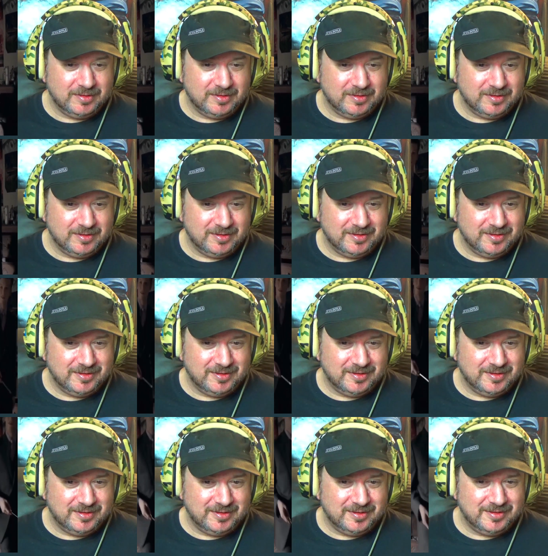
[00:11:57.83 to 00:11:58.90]

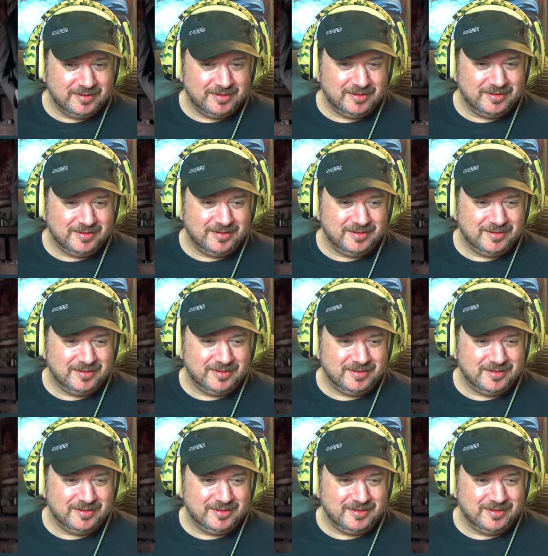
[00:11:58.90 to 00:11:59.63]
Nobody speaks.